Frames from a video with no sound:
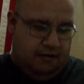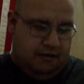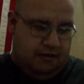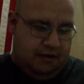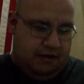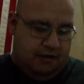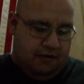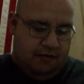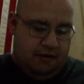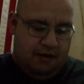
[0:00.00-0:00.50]

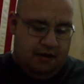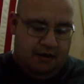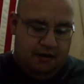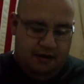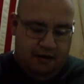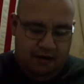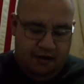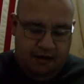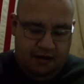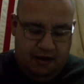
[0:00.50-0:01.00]
I don't
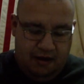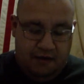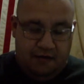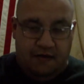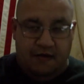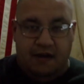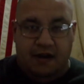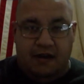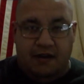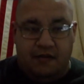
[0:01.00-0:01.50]

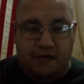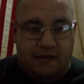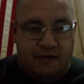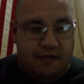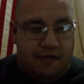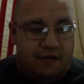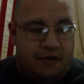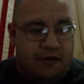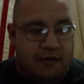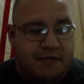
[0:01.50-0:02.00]
even
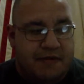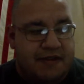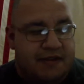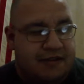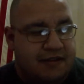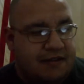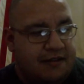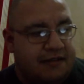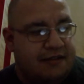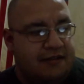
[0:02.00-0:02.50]
know the
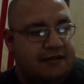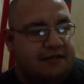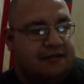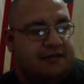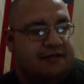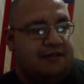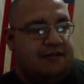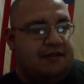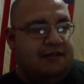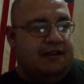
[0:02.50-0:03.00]
lumens, because
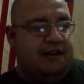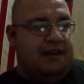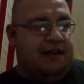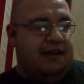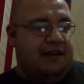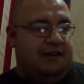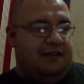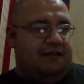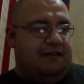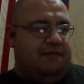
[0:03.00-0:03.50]

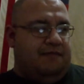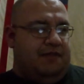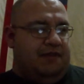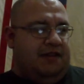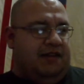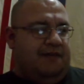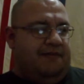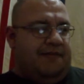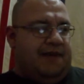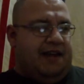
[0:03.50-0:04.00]
that, I
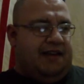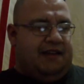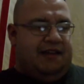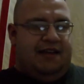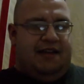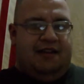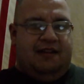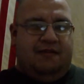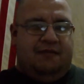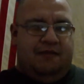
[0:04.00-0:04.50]
believe back
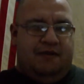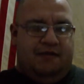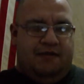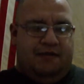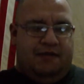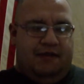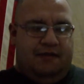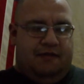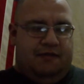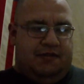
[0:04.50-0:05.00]
then
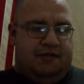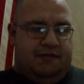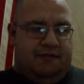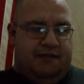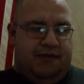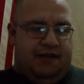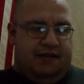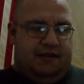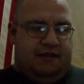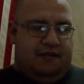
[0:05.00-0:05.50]
everything wasn't
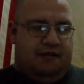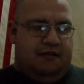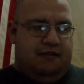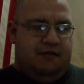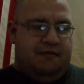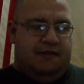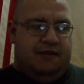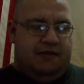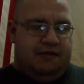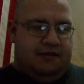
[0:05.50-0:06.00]
based on
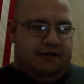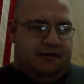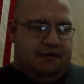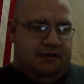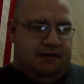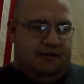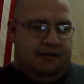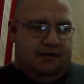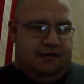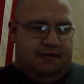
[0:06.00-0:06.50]
lumens,
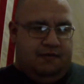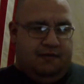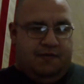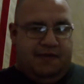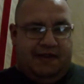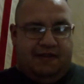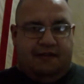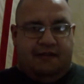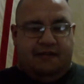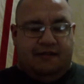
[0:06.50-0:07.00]
it was
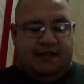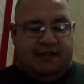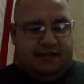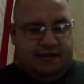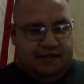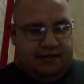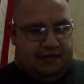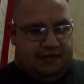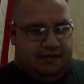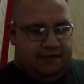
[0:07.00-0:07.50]
based on
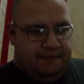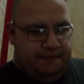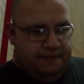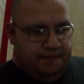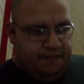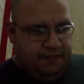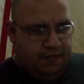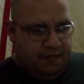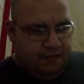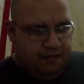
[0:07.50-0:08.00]
distance.
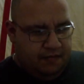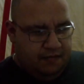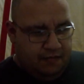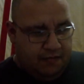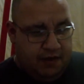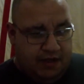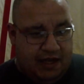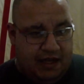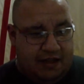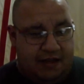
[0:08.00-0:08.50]

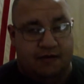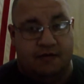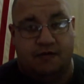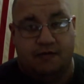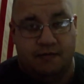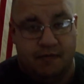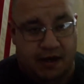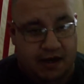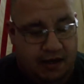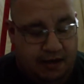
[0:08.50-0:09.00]
But that thing was
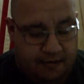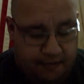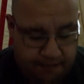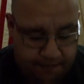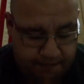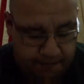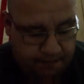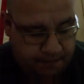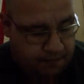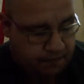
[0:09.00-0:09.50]
bright,
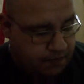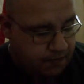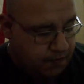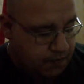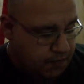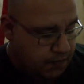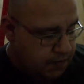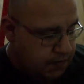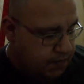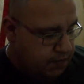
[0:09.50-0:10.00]

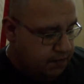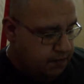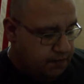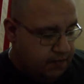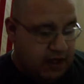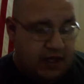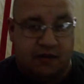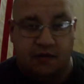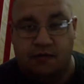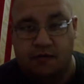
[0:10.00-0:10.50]

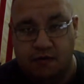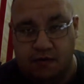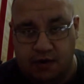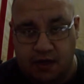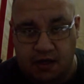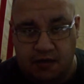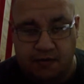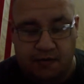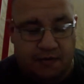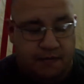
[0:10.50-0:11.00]
and it was
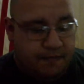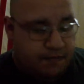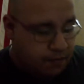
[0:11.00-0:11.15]
rechargeable.